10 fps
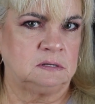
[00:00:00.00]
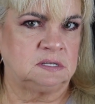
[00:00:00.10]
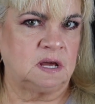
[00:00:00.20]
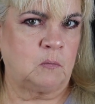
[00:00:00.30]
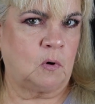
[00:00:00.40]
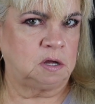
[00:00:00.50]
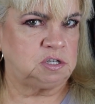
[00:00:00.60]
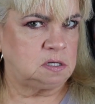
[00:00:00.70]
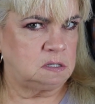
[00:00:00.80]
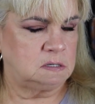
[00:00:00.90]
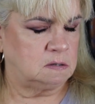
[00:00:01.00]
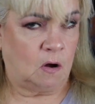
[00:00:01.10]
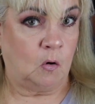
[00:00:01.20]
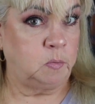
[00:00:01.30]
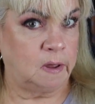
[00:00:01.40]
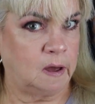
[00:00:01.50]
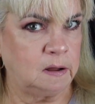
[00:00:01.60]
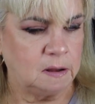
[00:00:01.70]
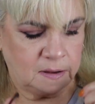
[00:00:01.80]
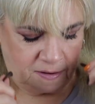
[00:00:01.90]
to stop watching. I hope not.
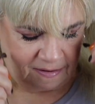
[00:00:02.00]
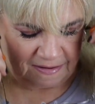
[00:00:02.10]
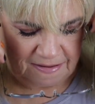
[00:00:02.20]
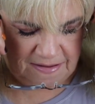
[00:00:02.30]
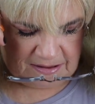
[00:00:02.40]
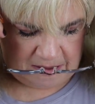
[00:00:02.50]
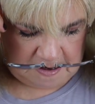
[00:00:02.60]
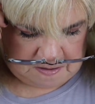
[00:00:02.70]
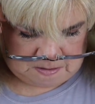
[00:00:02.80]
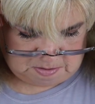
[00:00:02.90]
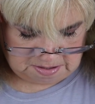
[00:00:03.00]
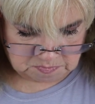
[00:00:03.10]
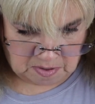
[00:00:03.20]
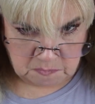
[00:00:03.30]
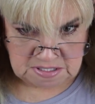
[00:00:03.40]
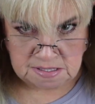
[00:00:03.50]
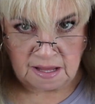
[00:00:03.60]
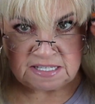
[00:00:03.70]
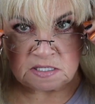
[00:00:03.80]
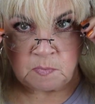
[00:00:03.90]
All right, let's pop these
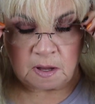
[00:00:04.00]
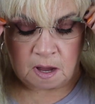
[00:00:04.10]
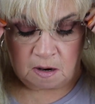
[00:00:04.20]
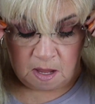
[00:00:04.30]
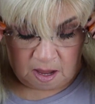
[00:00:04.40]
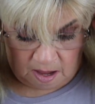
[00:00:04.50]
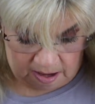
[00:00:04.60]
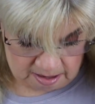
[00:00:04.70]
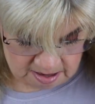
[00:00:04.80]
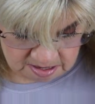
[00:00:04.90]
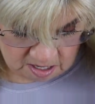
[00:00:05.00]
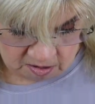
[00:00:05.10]
glasses back on. And